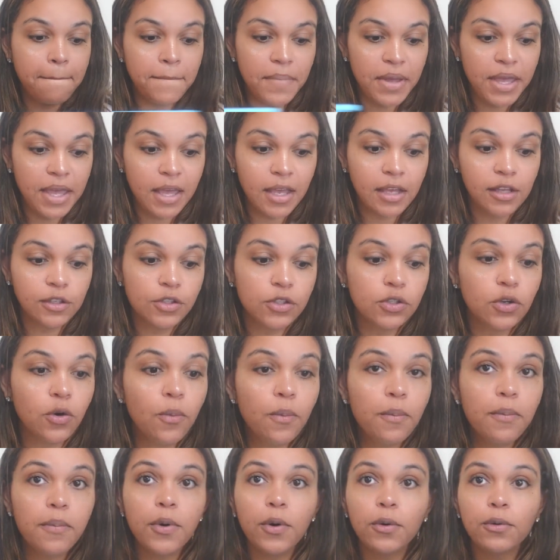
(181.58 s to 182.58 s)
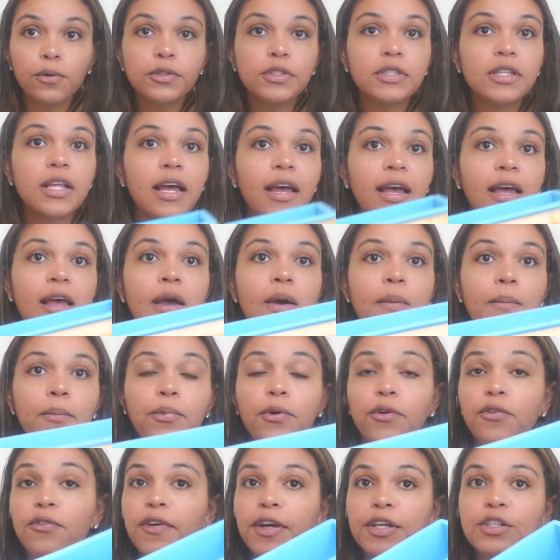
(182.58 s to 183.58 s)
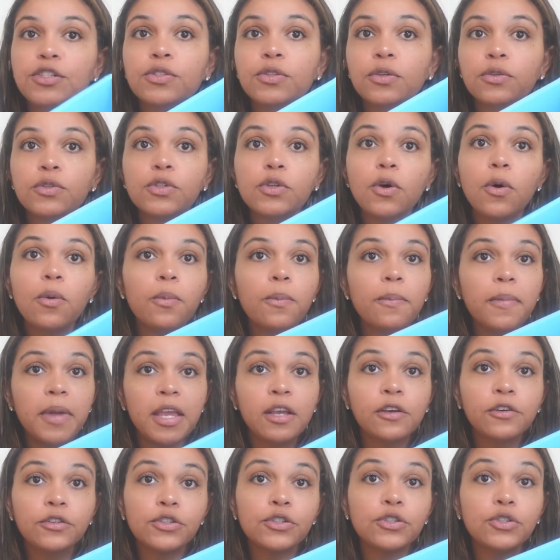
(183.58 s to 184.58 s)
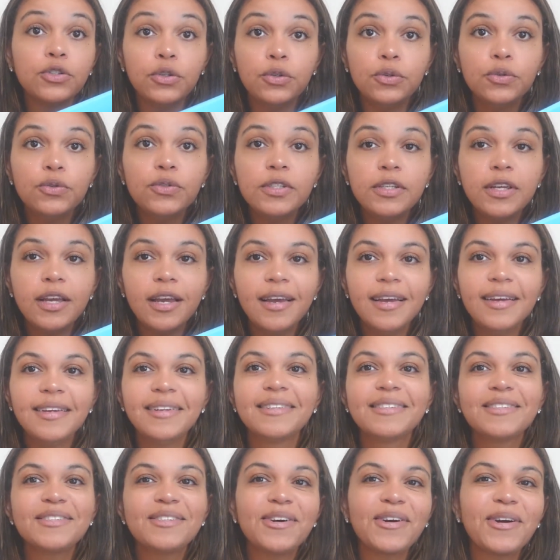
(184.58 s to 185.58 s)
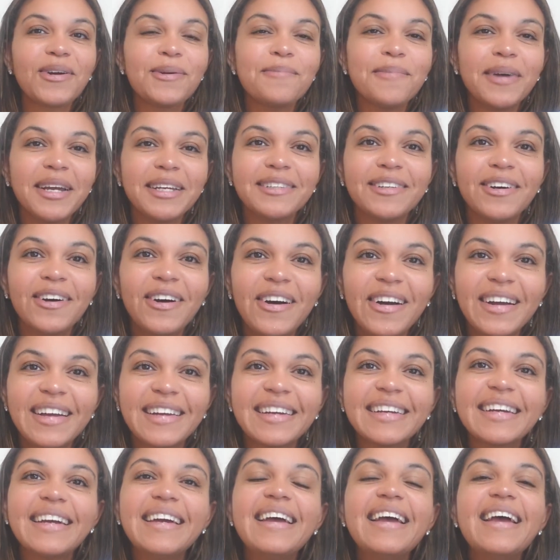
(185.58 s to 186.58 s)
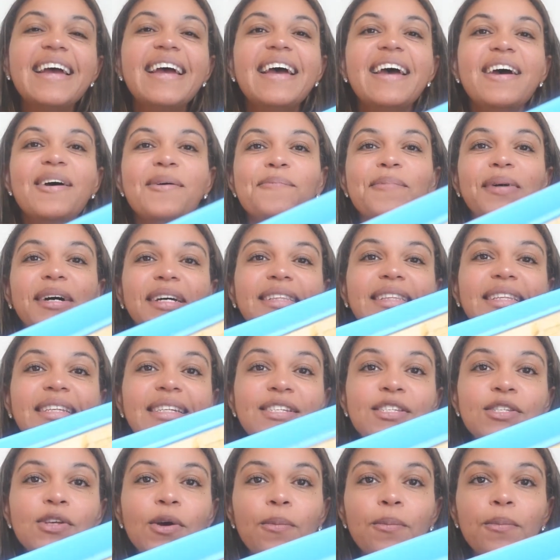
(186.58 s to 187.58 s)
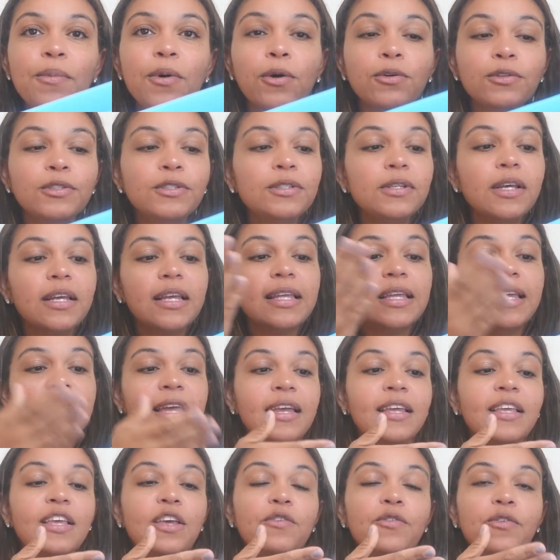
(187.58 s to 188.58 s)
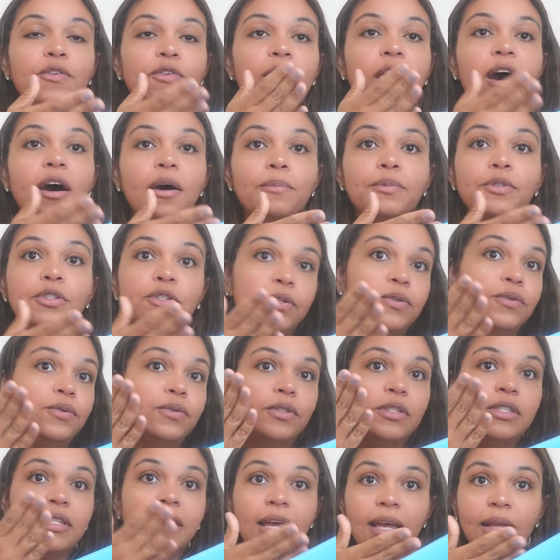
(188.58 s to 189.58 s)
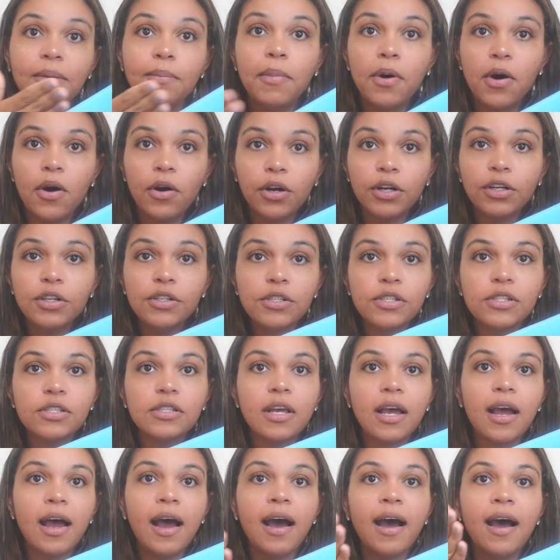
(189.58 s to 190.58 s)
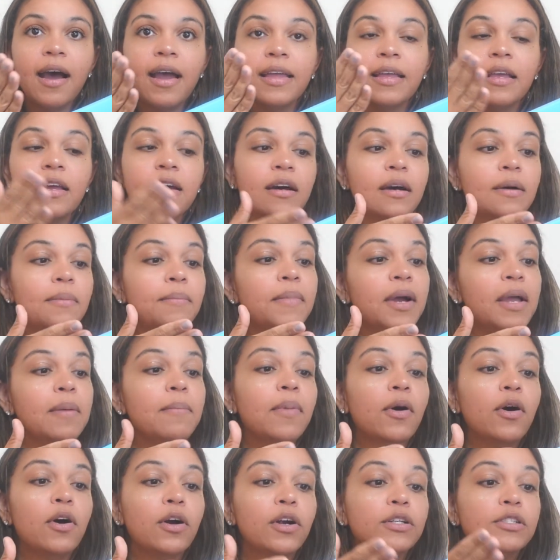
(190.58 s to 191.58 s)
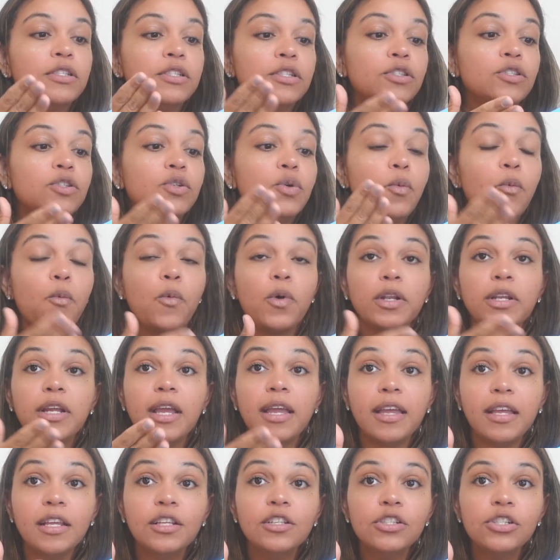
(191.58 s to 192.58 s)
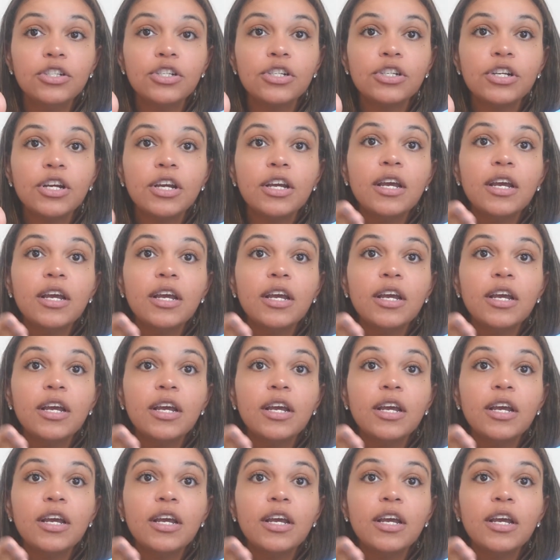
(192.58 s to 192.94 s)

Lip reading: big soap molds that professional soap makers use yet. Sorry, my dog. But this soap molds can give you up to 10 bars. I cut my bars into 1 inch